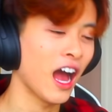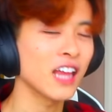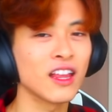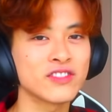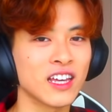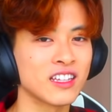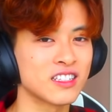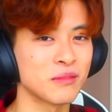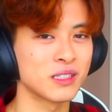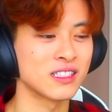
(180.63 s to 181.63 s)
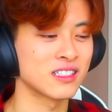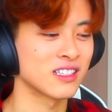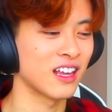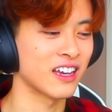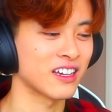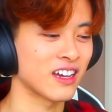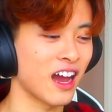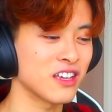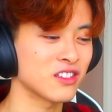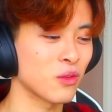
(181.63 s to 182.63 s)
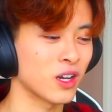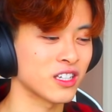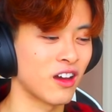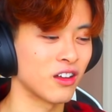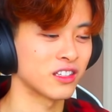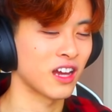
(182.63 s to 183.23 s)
I love Teletubbies. Like, I used to watch that all the